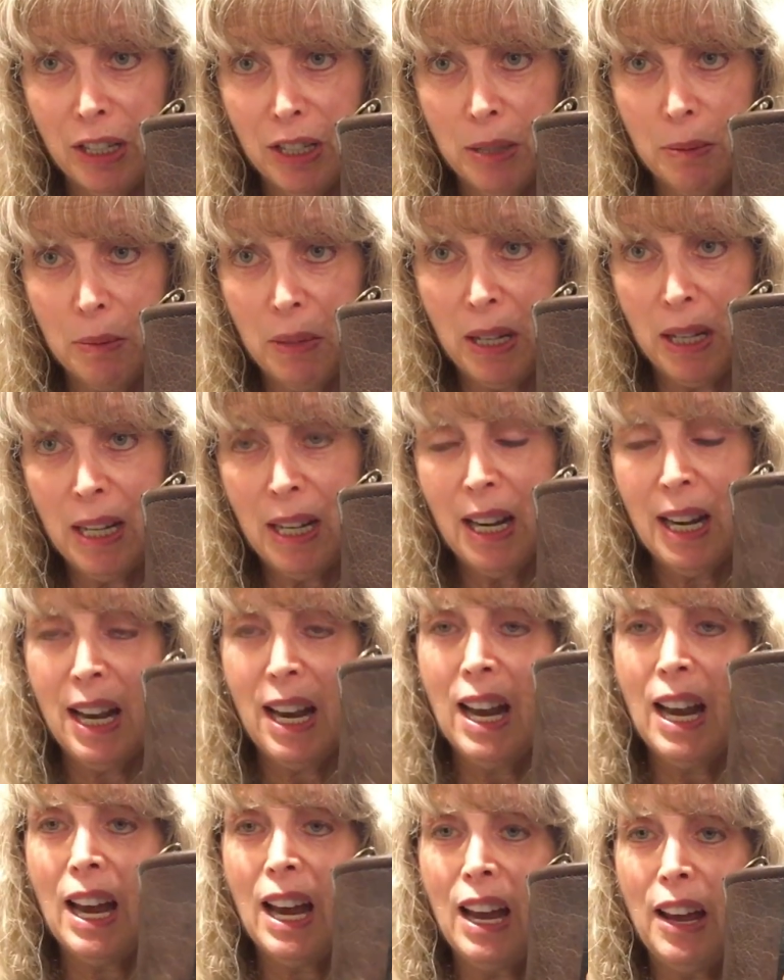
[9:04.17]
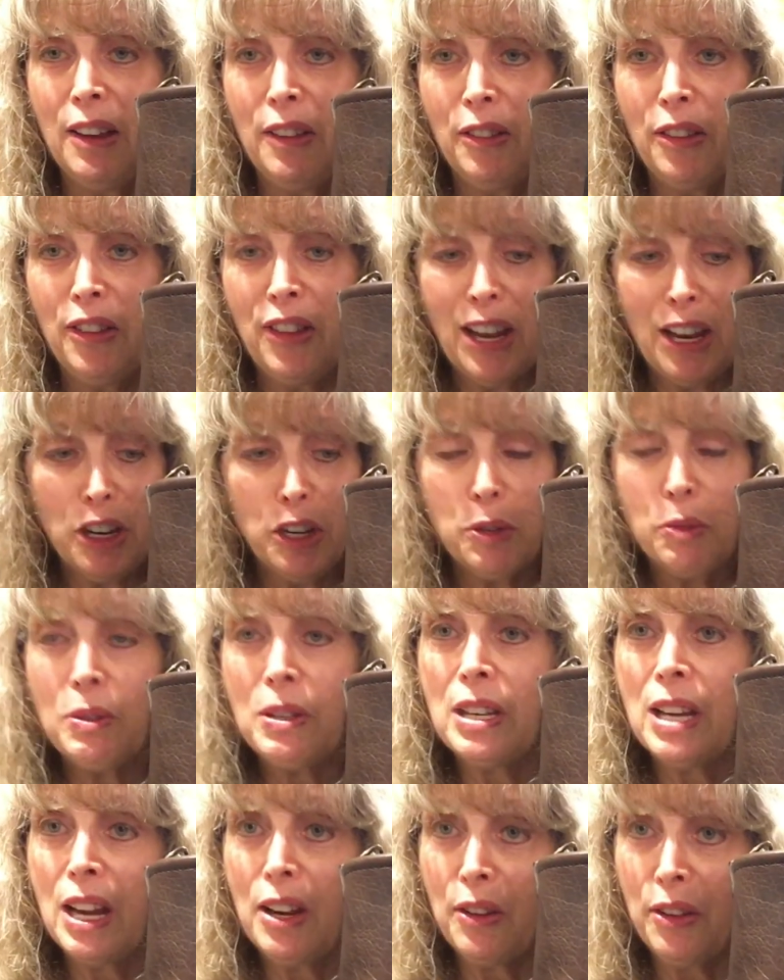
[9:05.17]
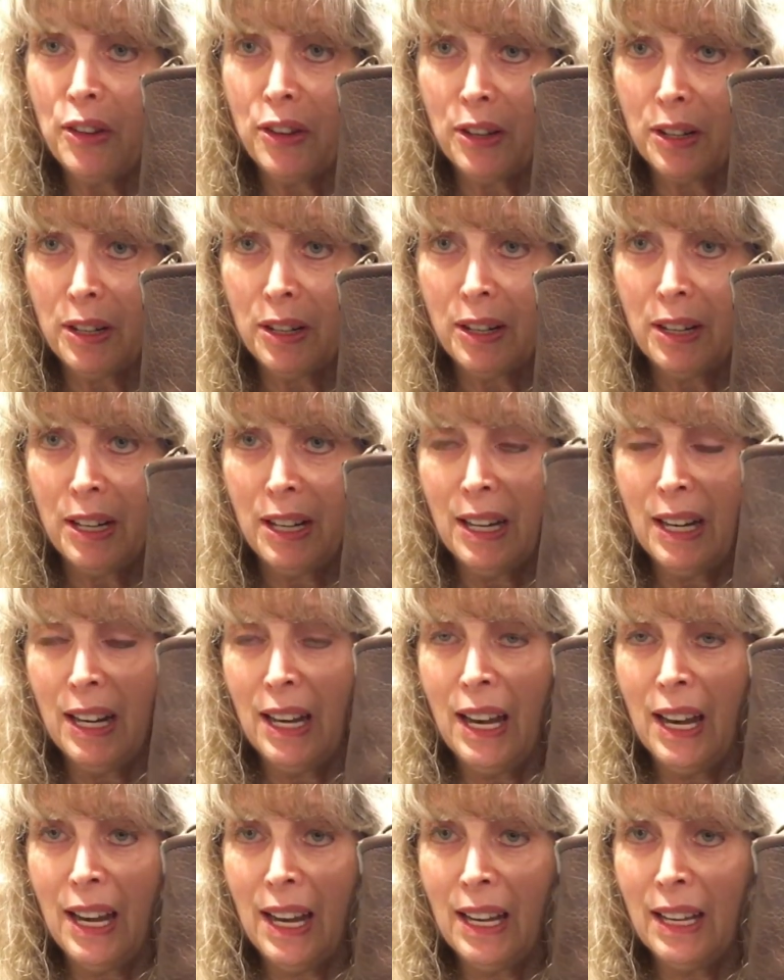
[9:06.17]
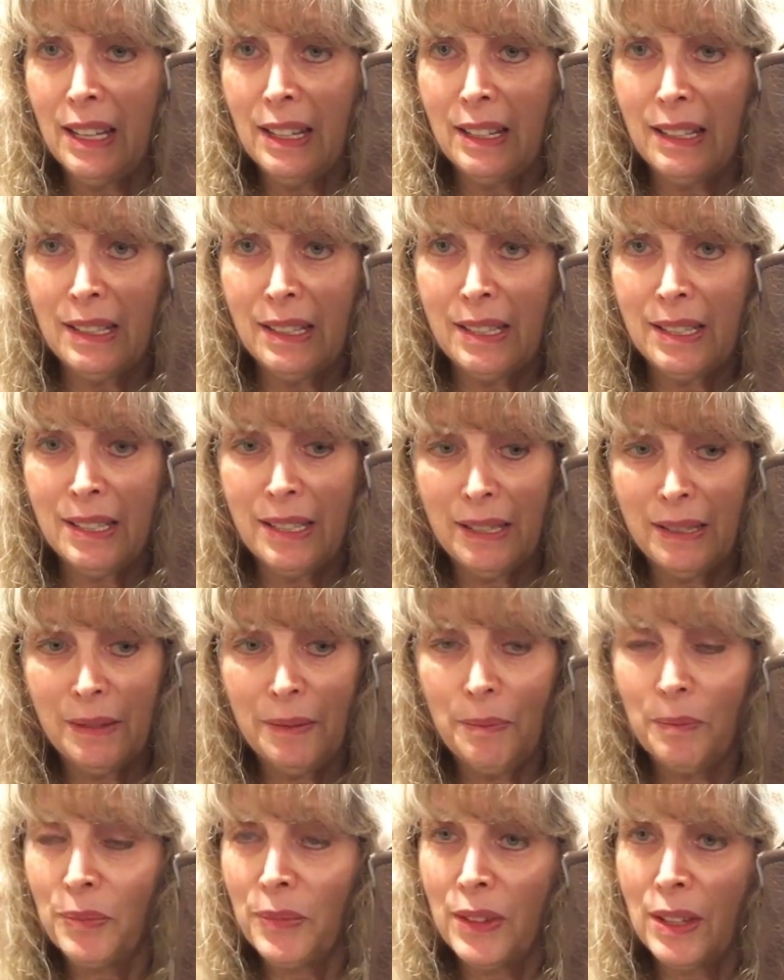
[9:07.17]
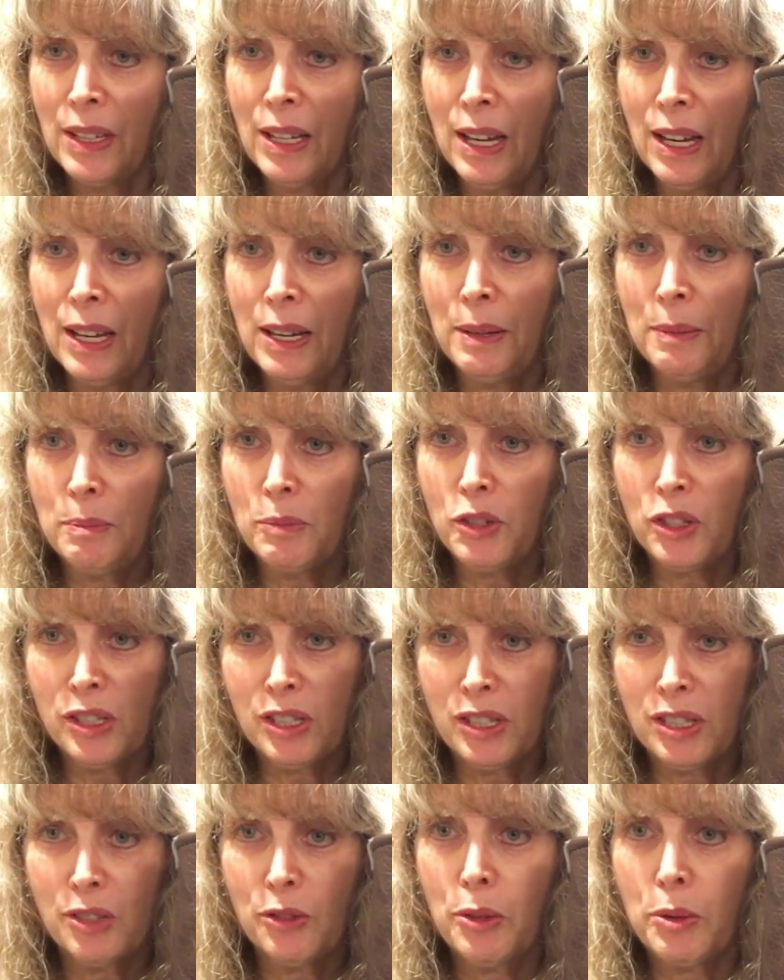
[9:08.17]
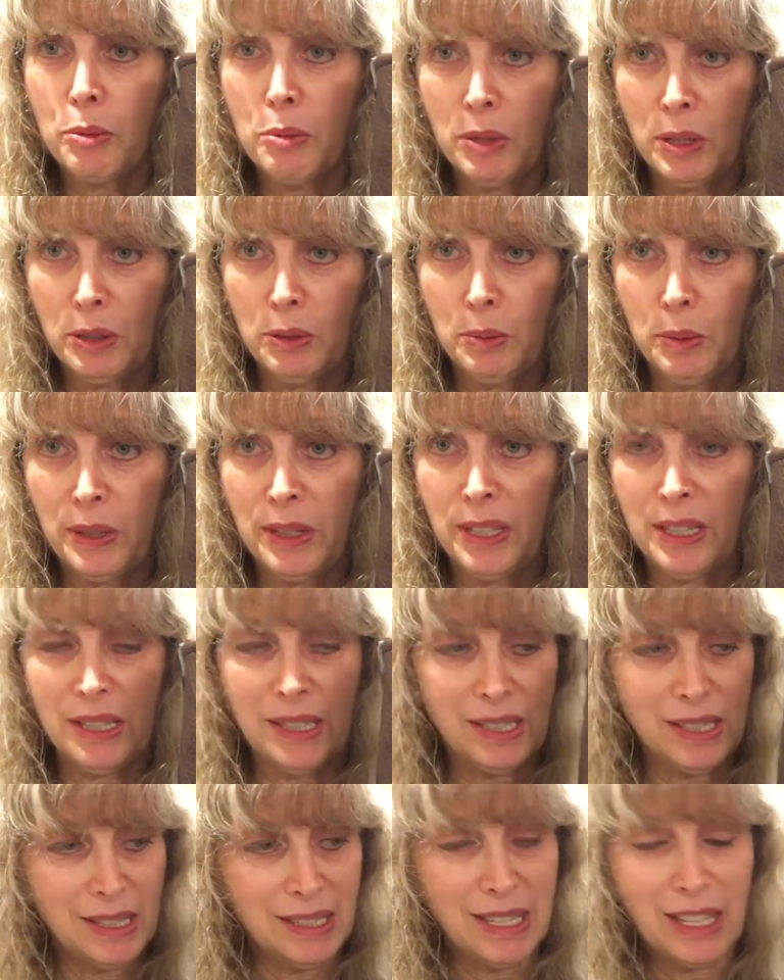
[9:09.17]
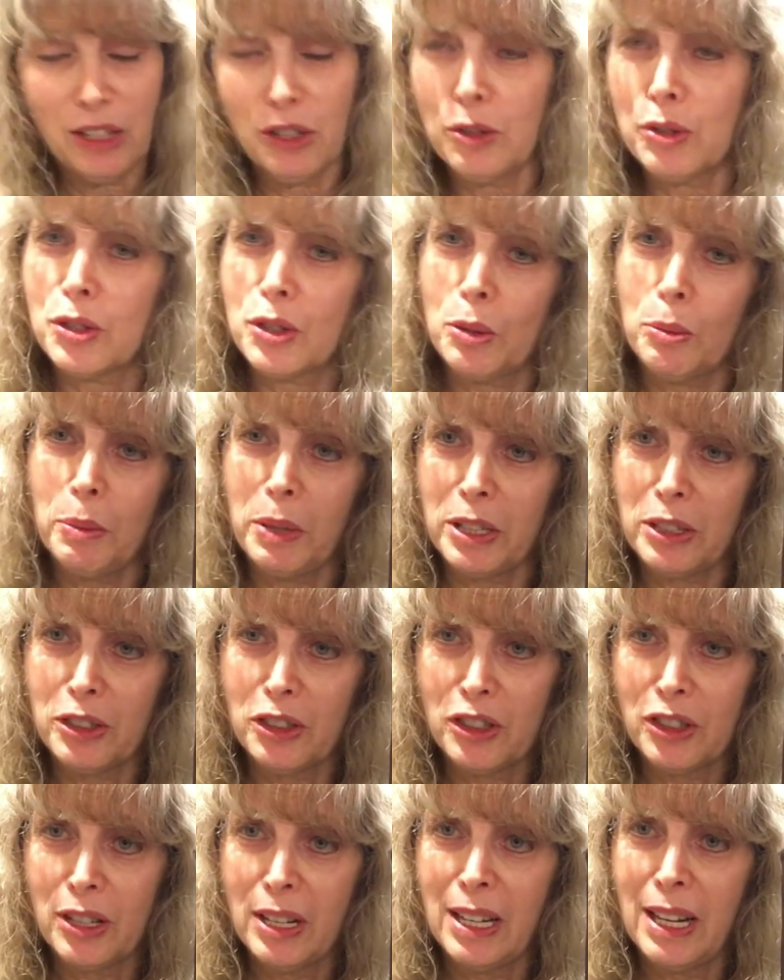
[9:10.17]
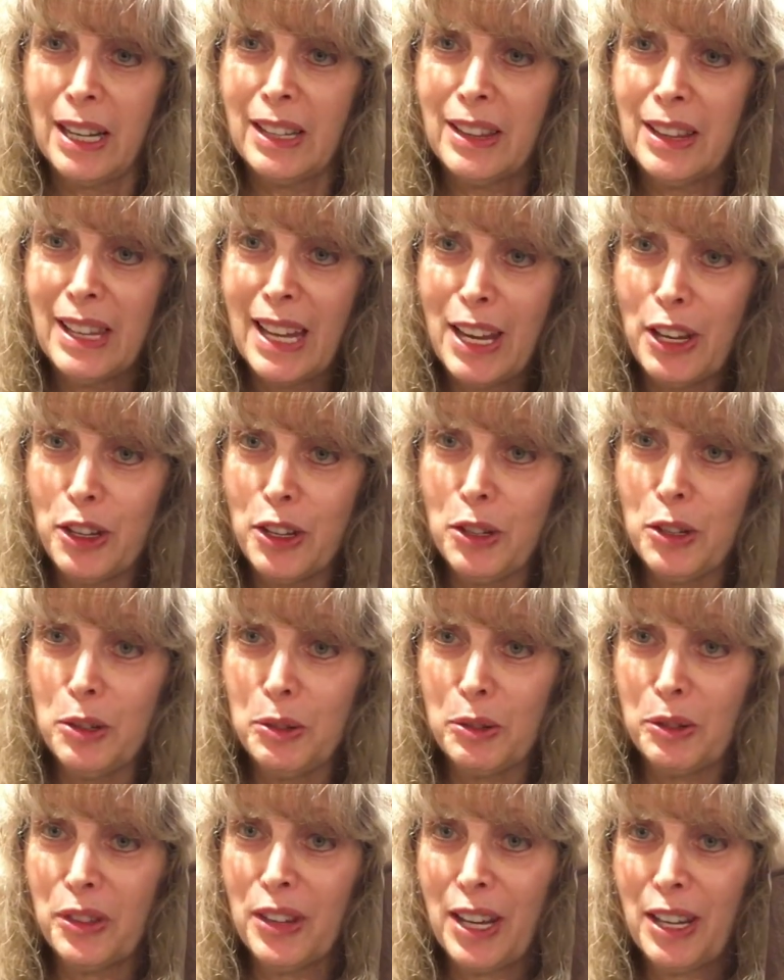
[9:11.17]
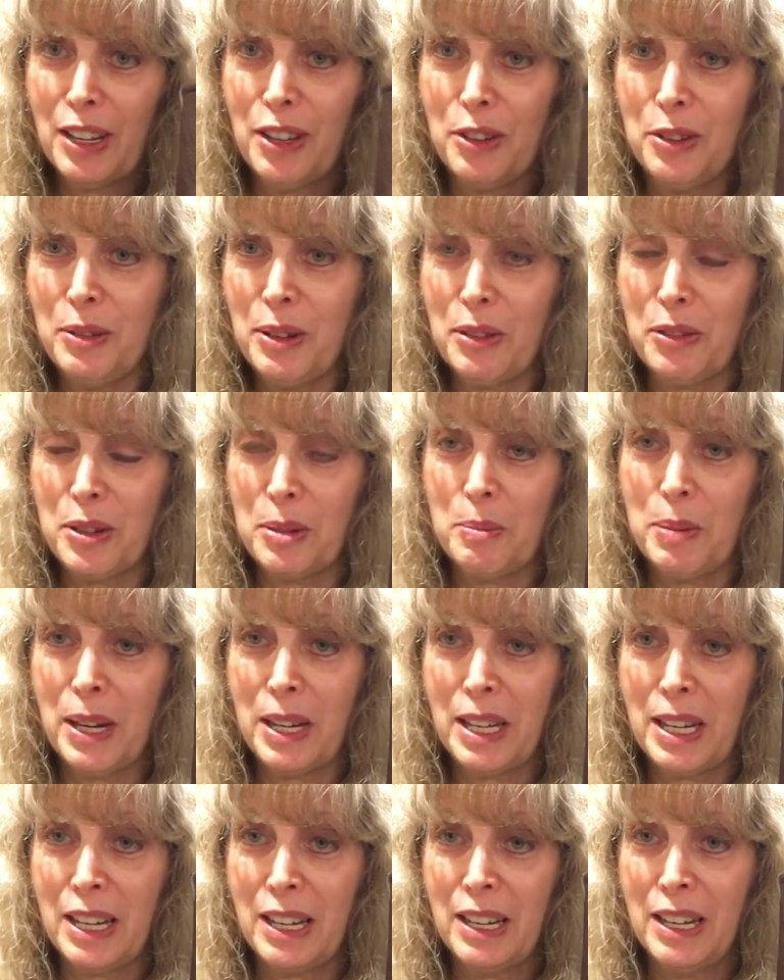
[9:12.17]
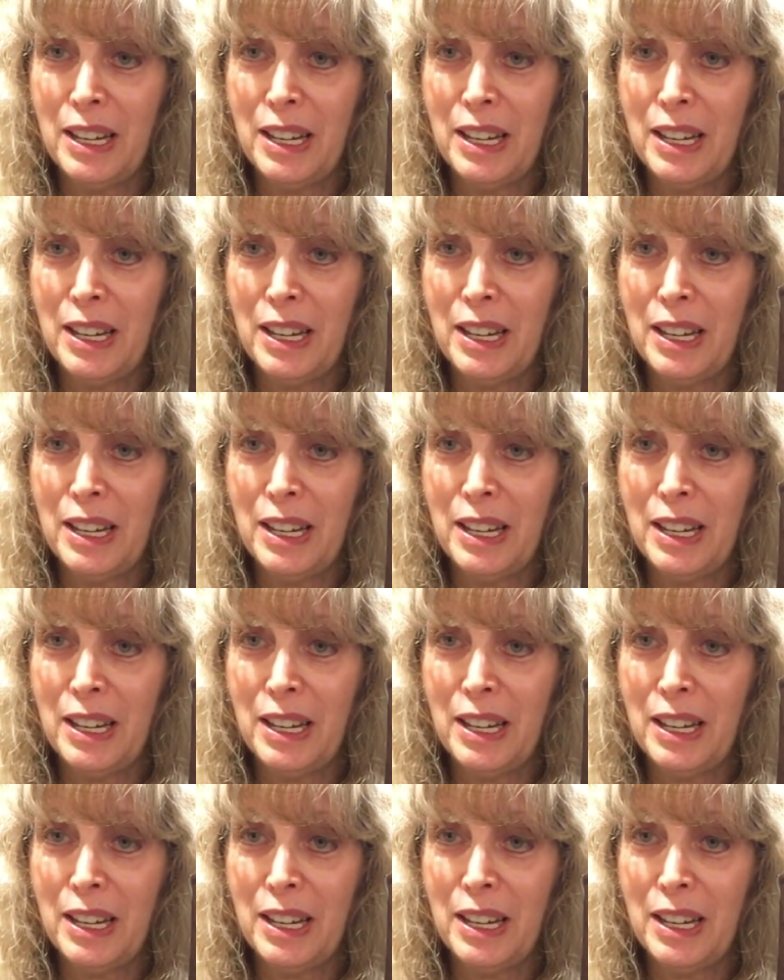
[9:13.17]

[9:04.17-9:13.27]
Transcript: to me. And thank you, Nathan. And I'm just thrilled with this. Thank you so much. And thank you, thank you, everybody,